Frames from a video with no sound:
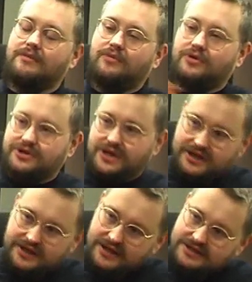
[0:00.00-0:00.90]
more
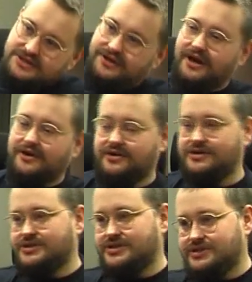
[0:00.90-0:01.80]
details on
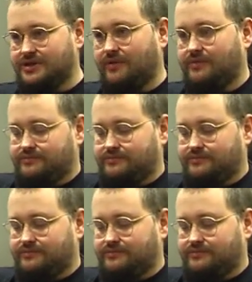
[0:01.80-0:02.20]
others, and so.